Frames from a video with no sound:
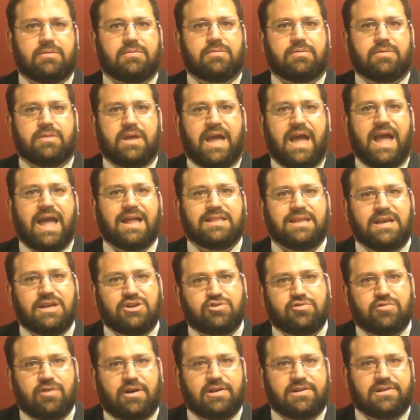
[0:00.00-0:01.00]
the
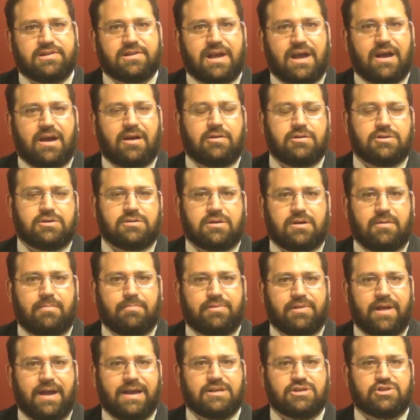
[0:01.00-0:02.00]
antitrust
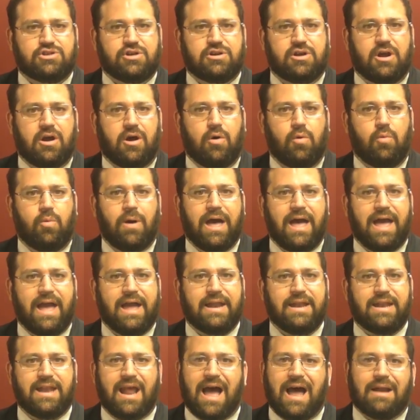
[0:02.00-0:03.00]
complaint should go
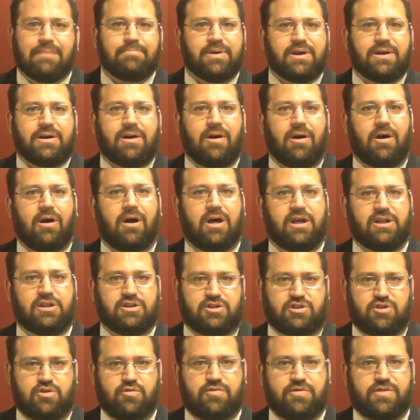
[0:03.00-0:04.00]
away, not
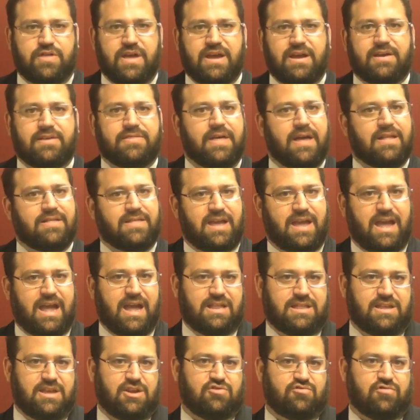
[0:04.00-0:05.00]
because you think that the
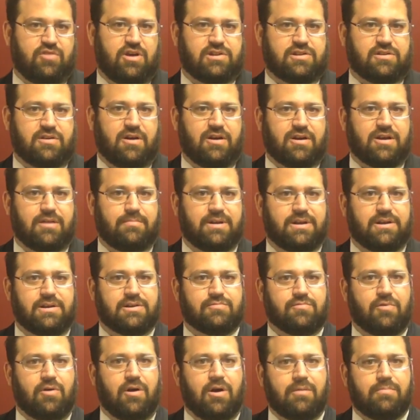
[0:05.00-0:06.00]
antitrust argument
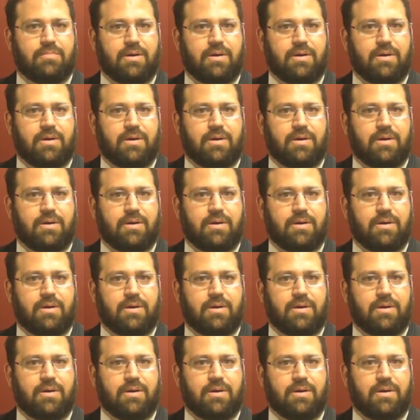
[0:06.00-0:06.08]
is wrong,